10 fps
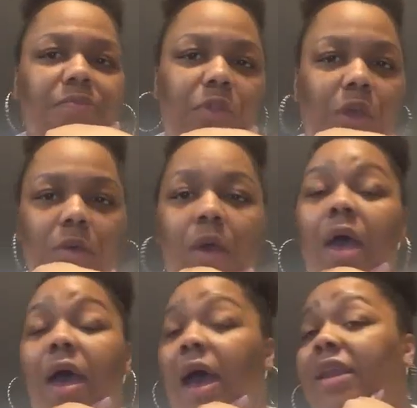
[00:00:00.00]
No.
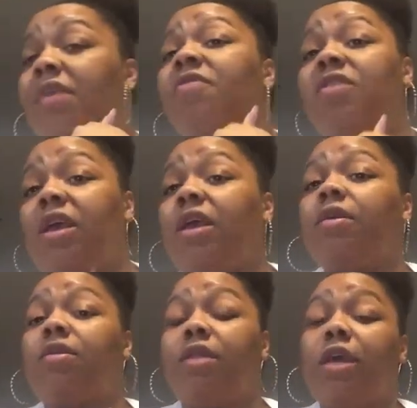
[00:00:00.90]
I definitely think
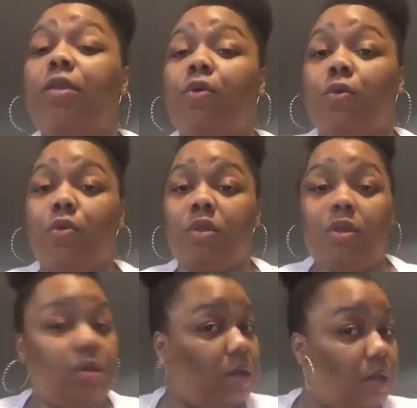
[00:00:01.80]
they knew
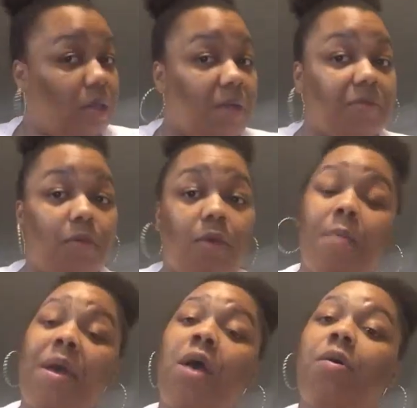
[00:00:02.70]
that was going to
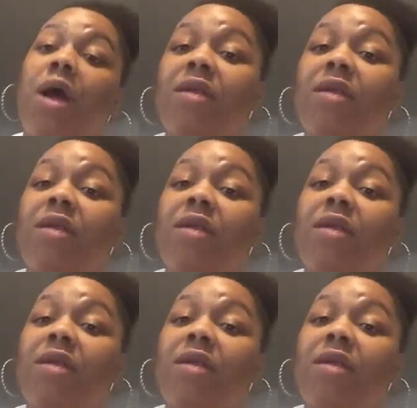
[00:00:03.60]
come out.